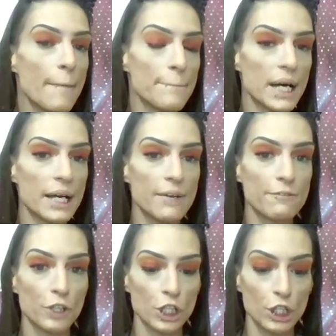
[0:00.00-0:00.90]
But
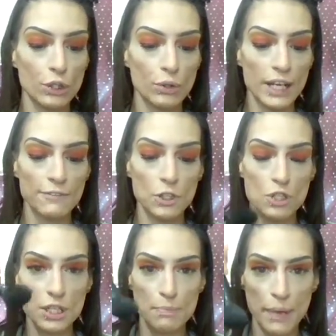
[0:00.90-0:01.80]
for you, if you
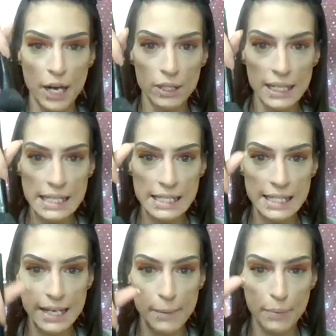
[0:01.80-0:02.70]
just barely
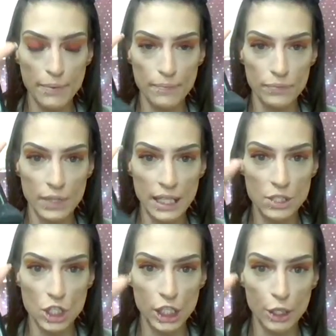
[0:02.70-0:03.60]
dip
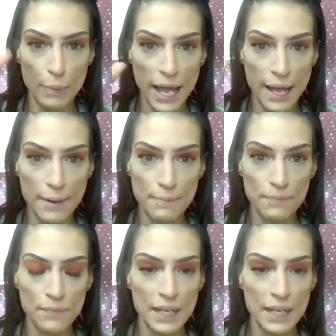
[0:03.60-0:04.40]
into your pan